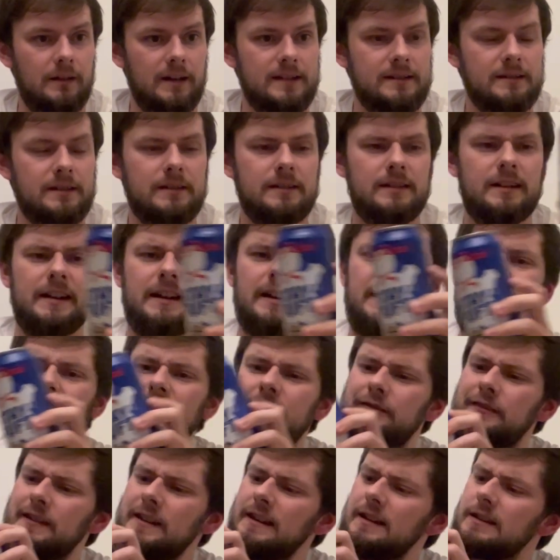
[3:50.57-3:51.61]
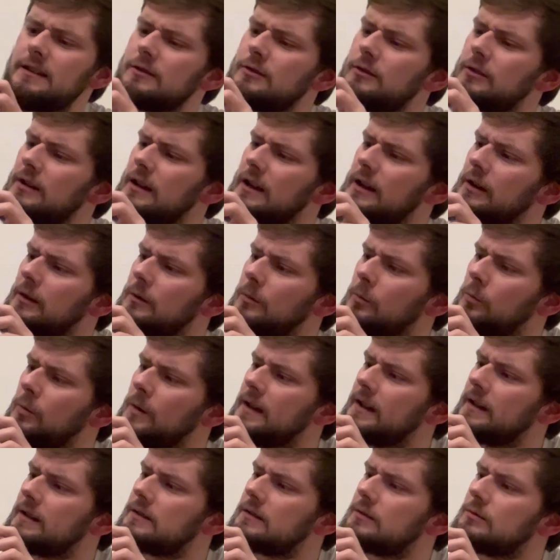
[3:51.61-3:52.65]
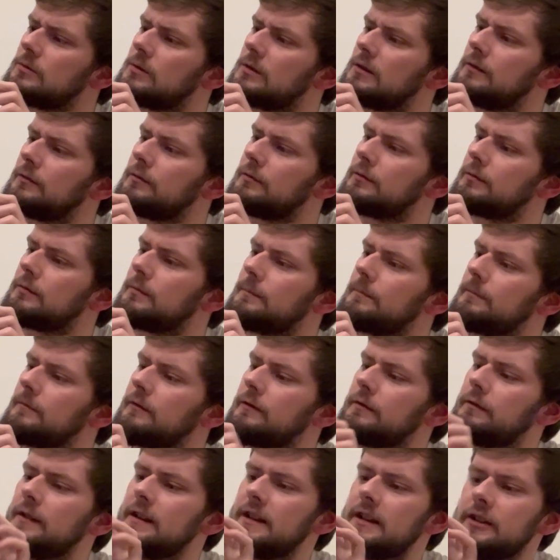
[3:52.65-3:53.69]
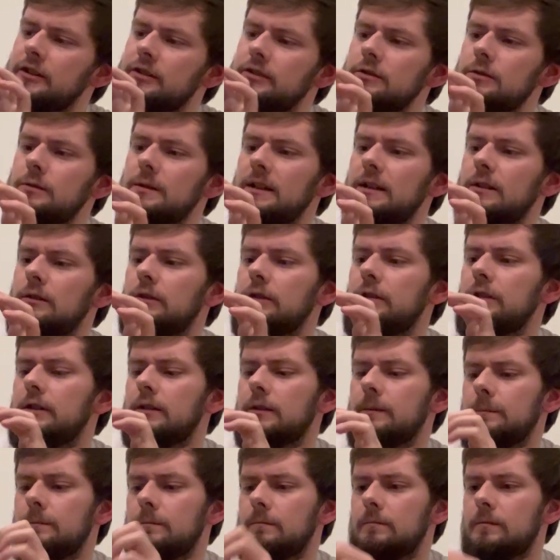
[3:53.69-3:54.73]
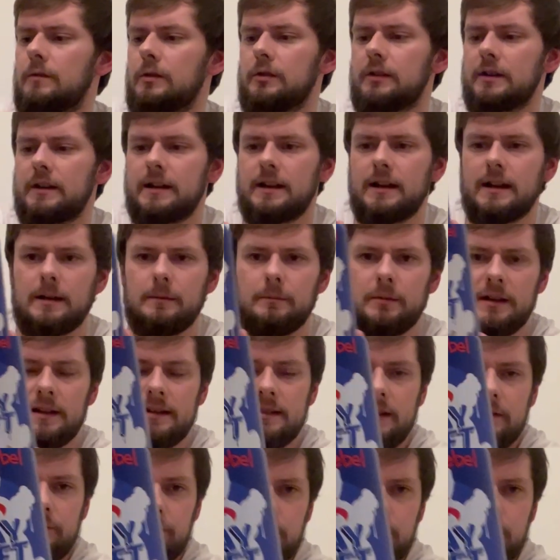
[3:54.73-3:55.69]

design, and I think it's got like a weird sort of finish to it on the can. But let's give